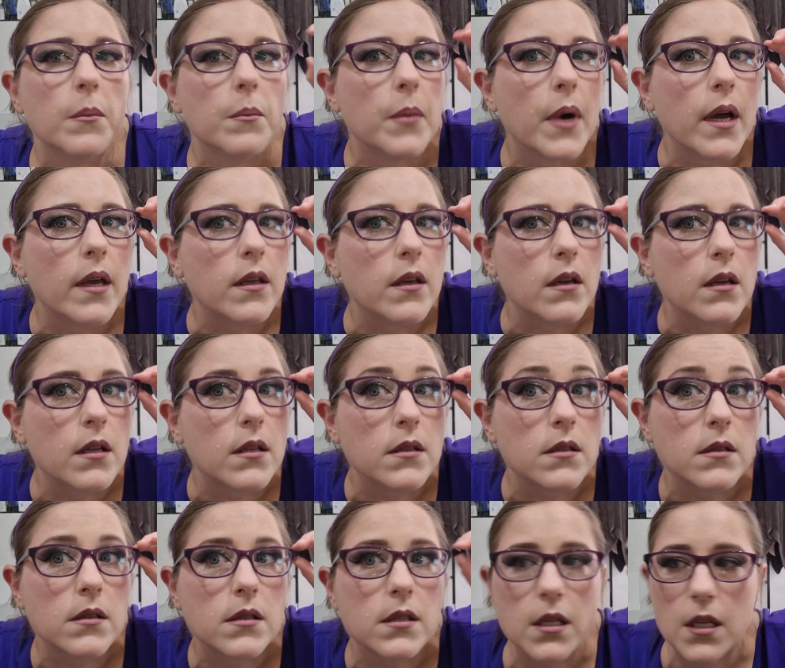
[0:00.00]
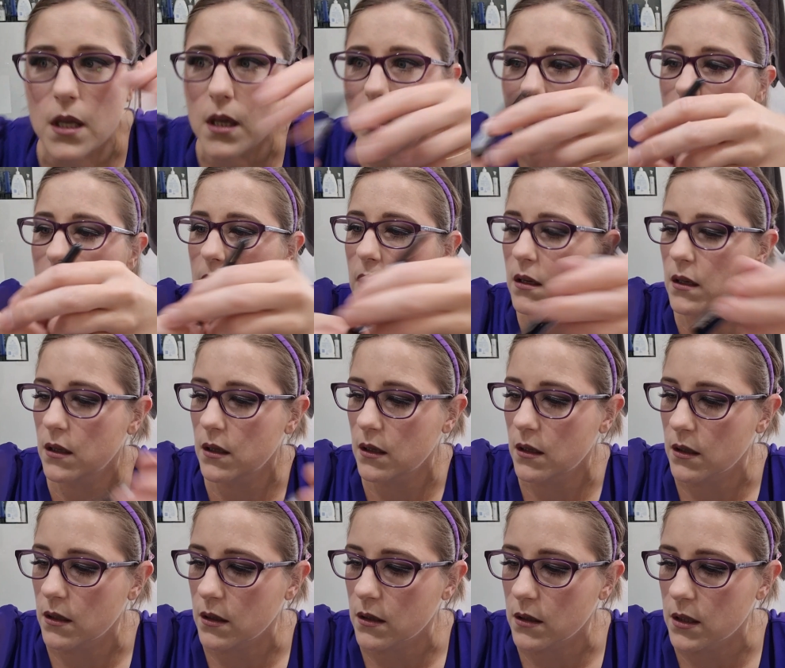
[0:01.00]
But you can see,
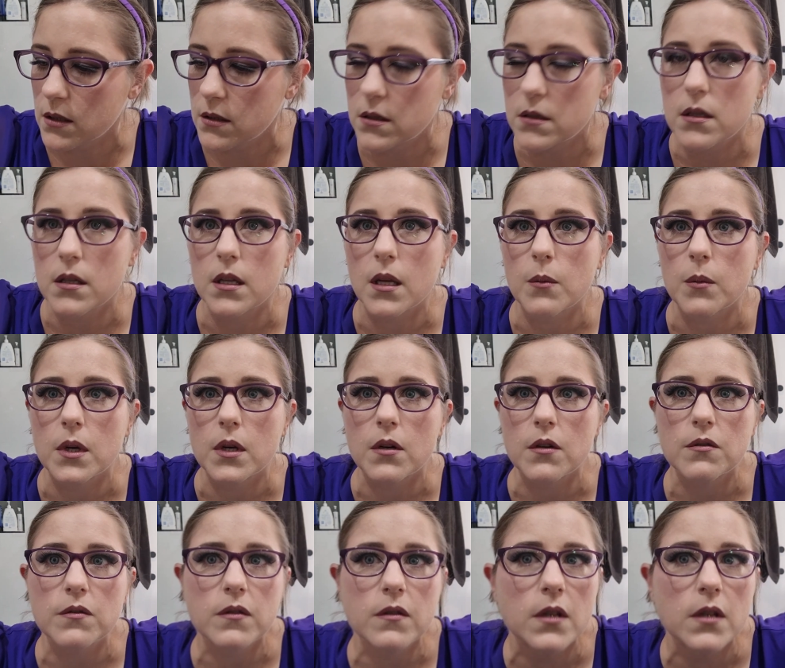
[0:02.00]
let's turn that one off.